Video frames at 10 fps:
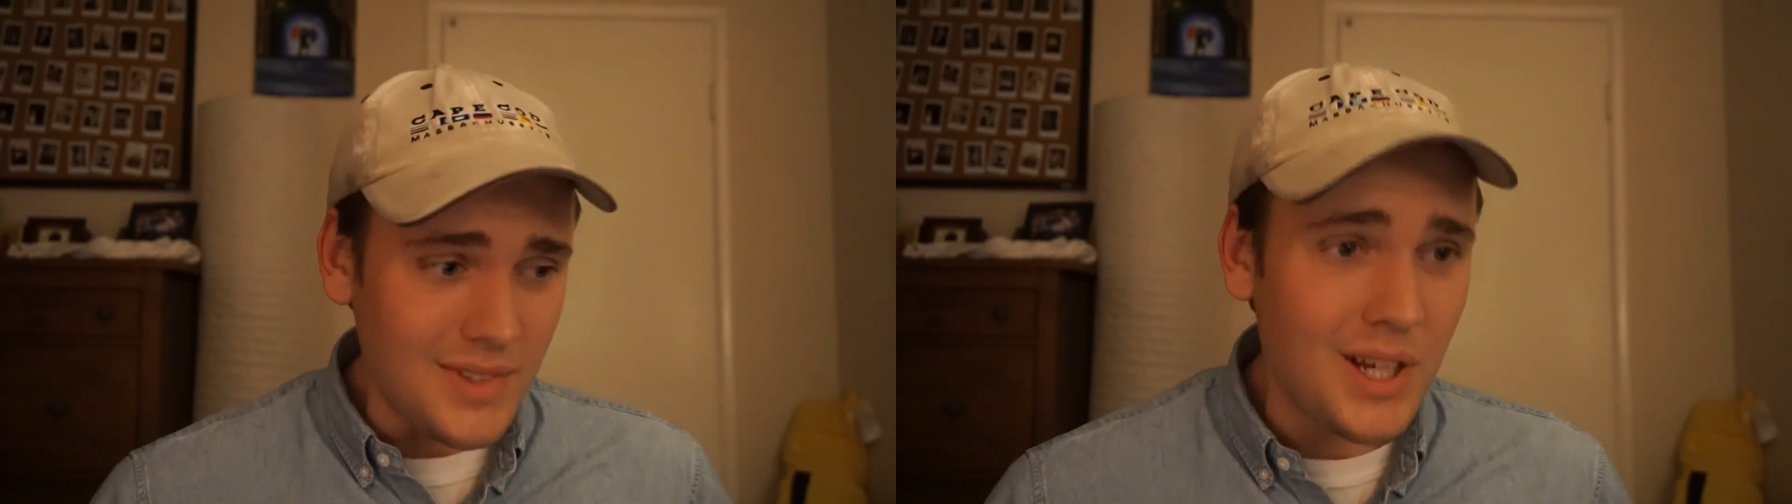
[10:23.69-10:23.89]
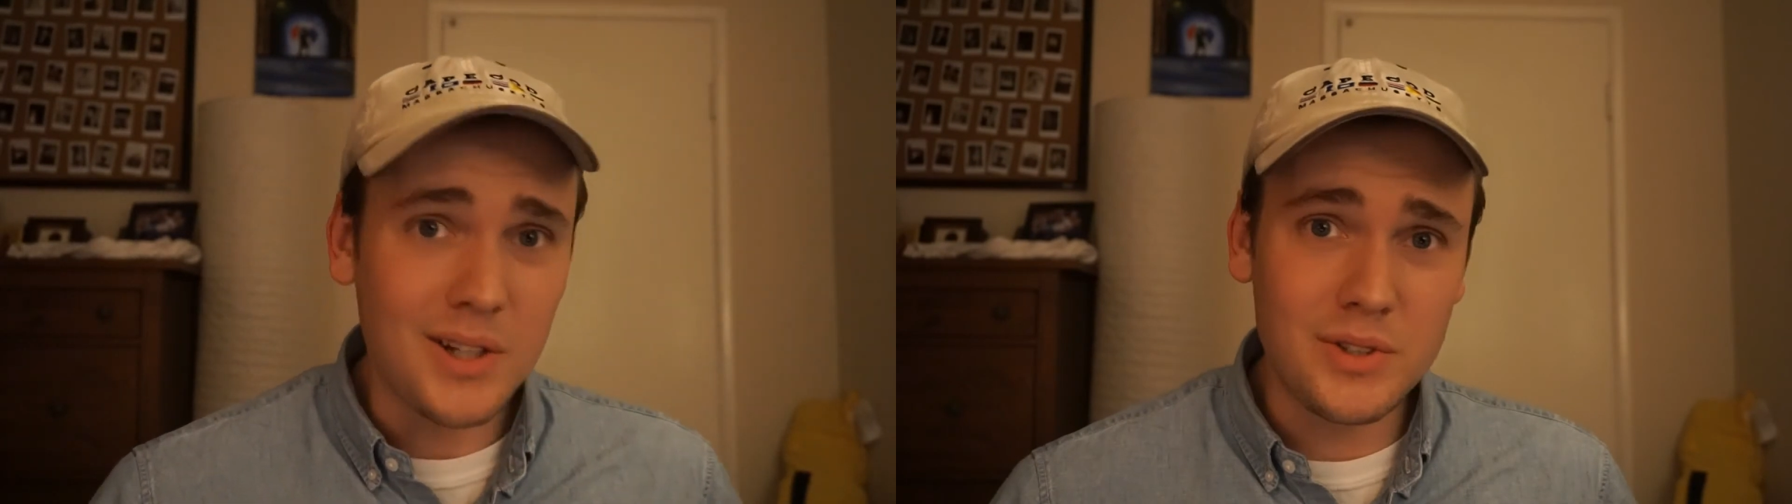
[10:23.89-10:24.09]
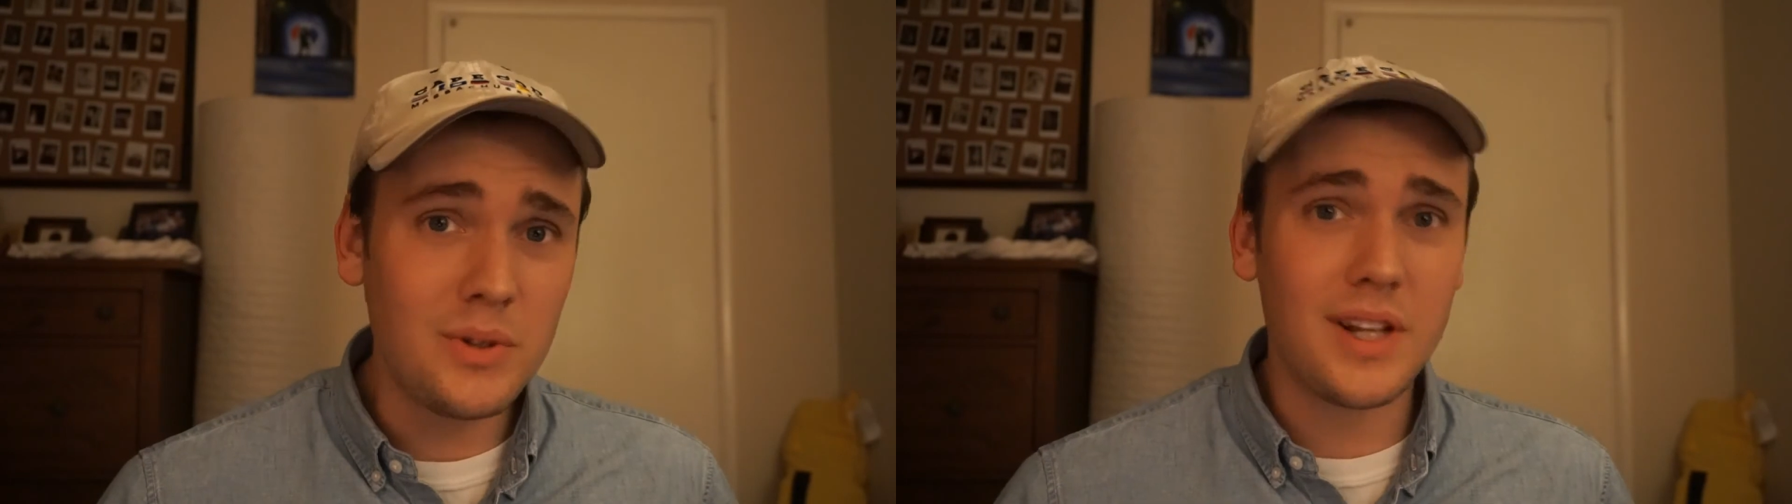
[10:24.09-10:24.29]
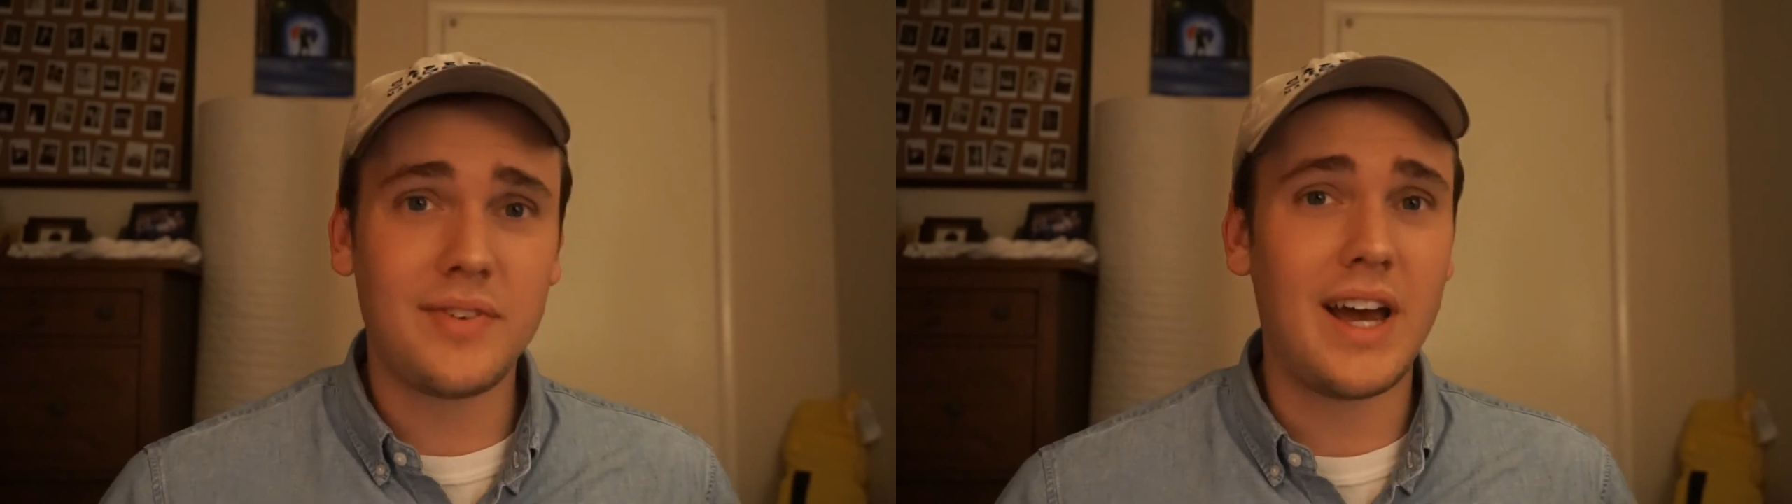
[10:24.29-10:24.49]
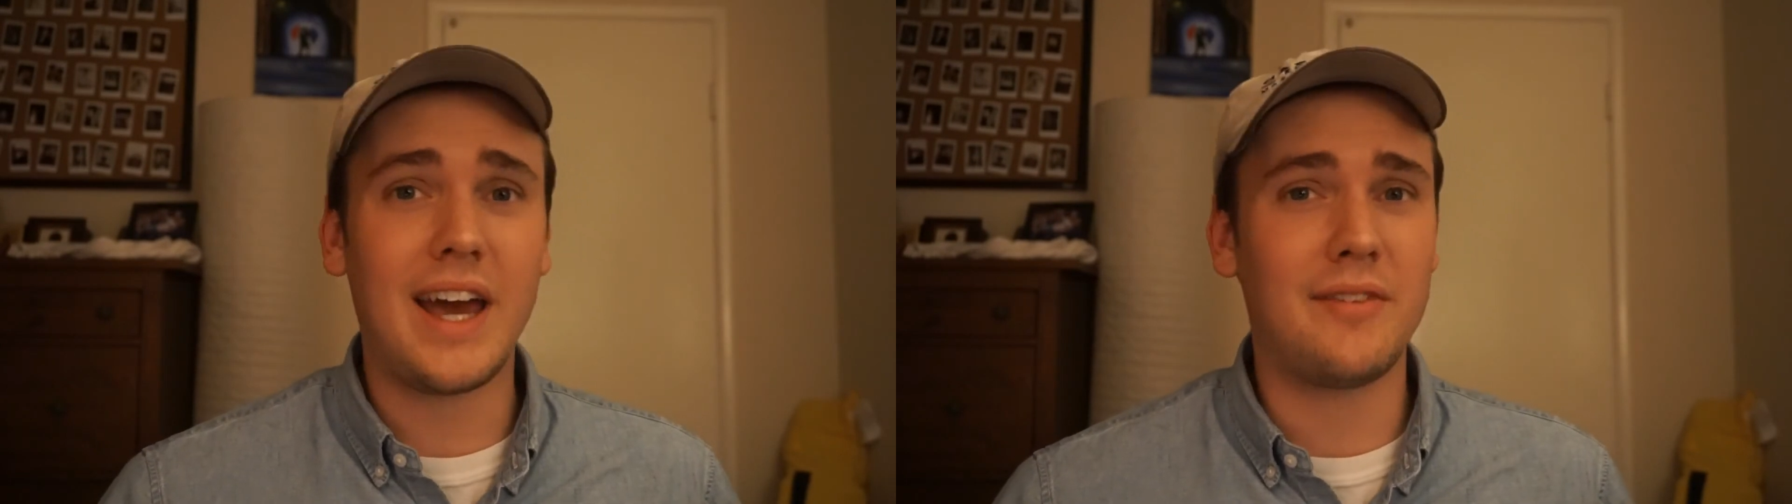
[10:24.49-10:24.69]
I'll do it if
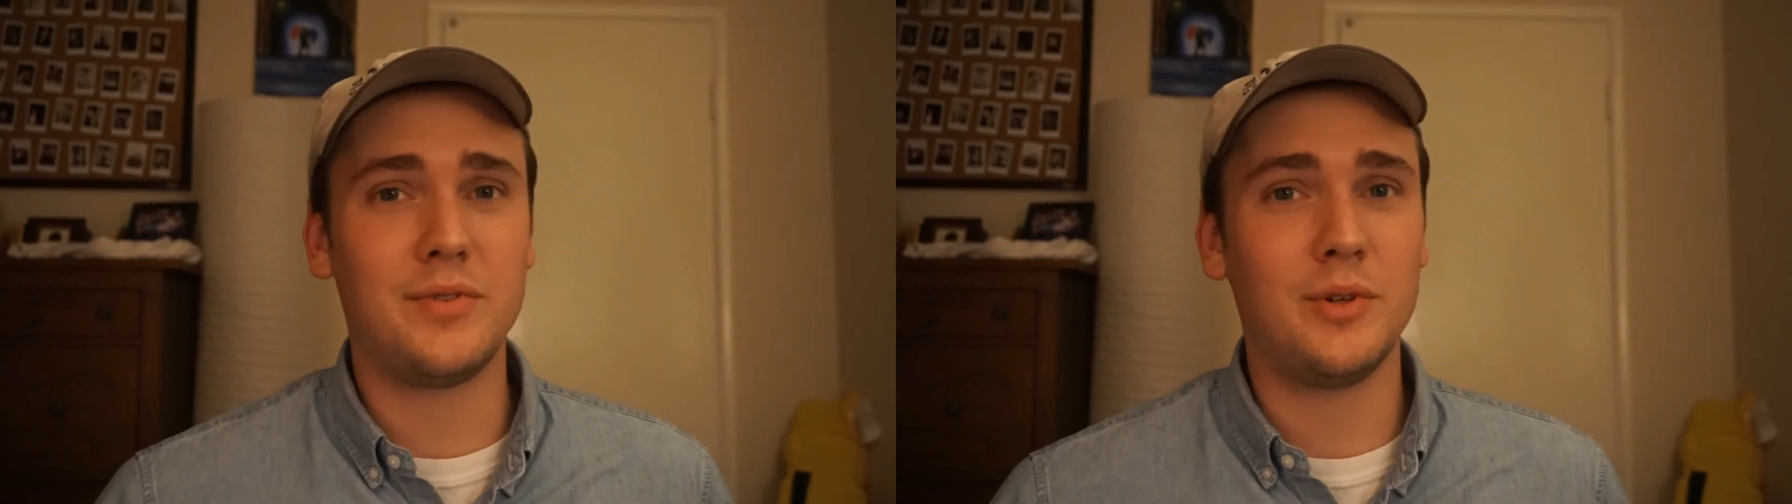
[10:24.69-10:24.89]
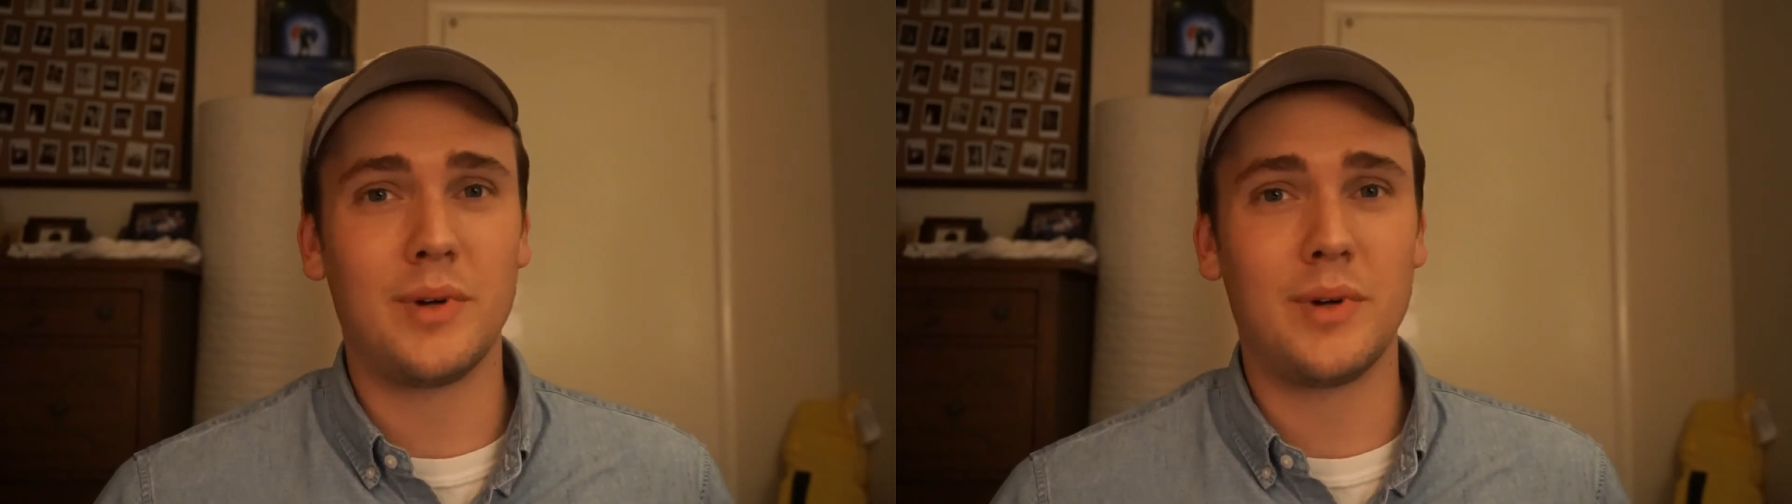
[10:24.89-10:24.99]
I have to,